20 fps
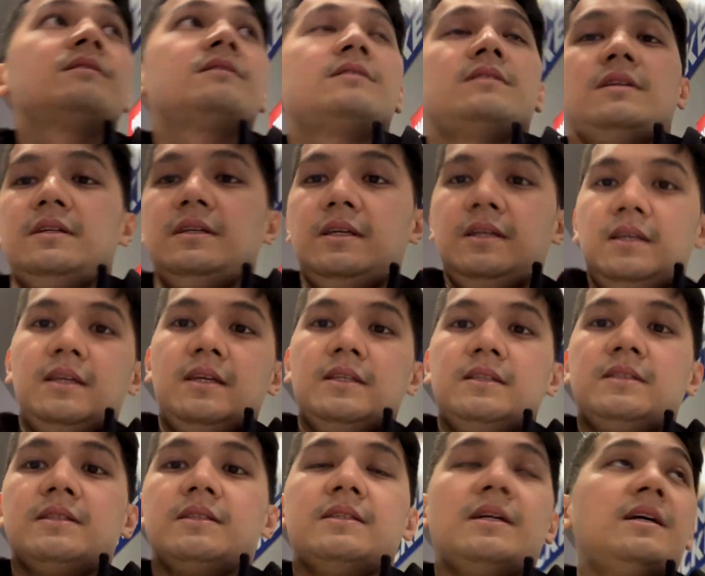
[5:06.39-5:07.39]
So
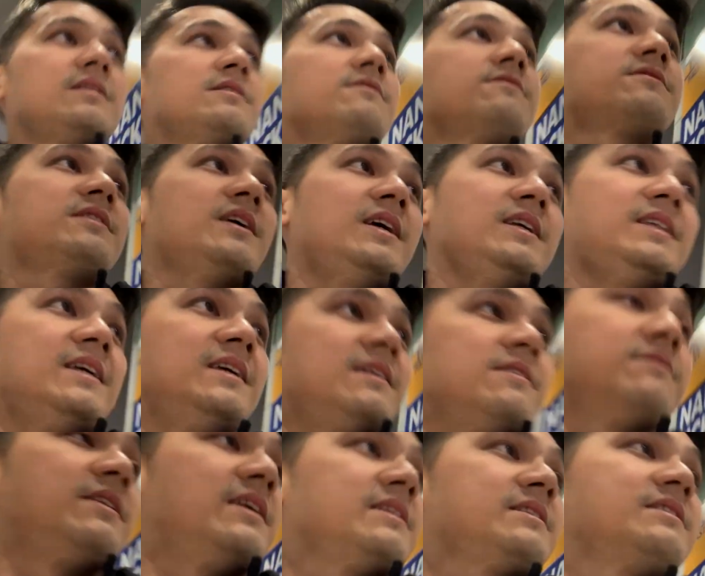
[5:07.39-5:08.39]
it's kind of tight, I
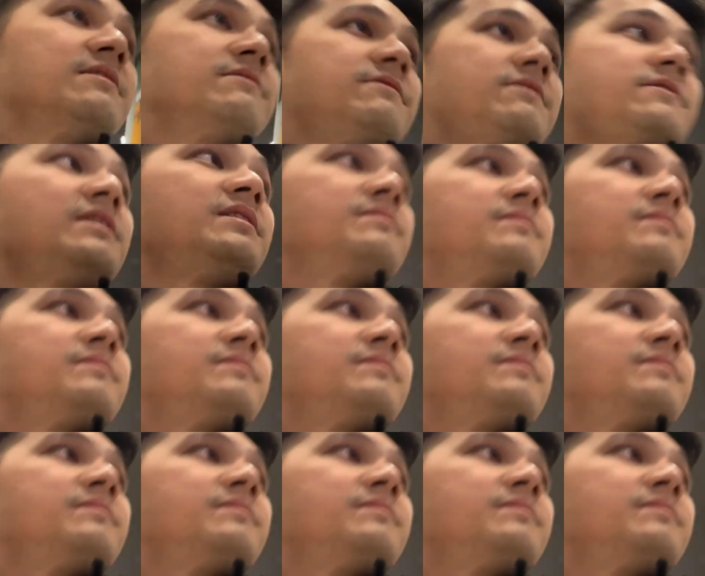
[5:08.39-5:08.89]
have less than 15